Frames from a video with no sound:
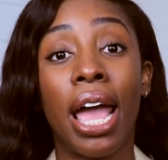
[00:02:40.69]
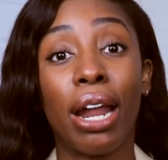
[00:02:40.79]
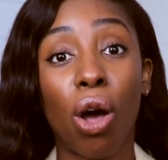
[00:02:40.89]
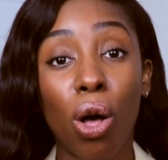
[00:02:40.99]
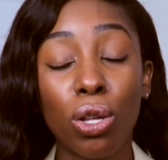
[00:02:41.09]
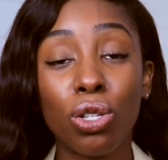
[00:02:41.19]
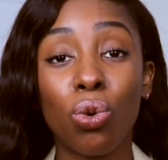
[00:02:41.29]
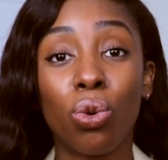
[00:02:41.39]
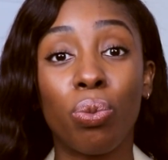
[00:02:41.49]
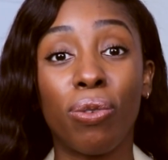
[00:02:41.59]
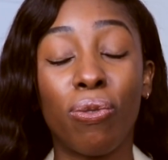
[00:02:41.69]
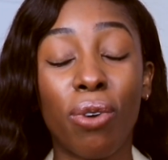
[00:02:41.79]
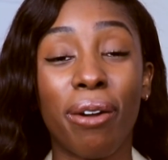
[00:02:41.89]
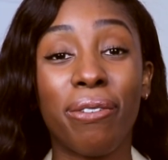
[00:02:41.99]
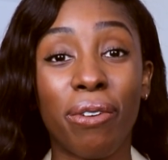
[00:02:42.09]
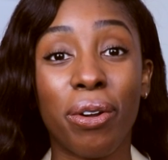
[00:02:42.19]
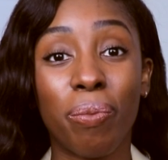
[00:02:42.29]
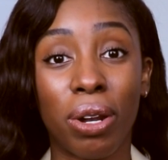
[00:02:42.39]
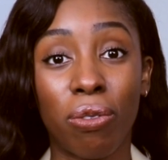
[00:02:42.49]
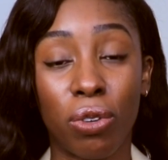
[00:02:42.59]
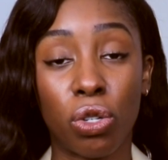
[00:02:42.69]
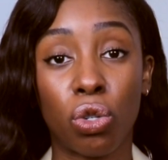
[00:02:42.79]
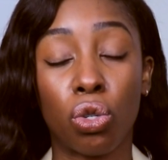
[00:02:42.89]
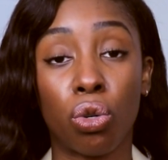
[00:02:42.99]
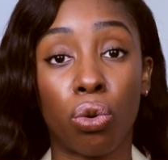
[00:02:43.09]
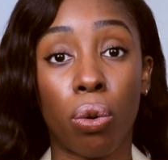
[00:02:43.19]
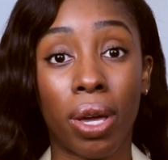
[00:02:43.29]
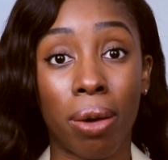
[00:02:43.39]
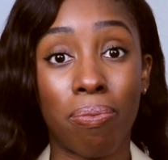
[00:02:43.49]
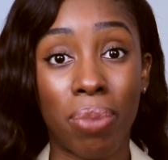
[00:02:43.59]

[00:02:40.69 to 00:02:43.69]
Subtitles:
and also would be very, very beneficial to growing a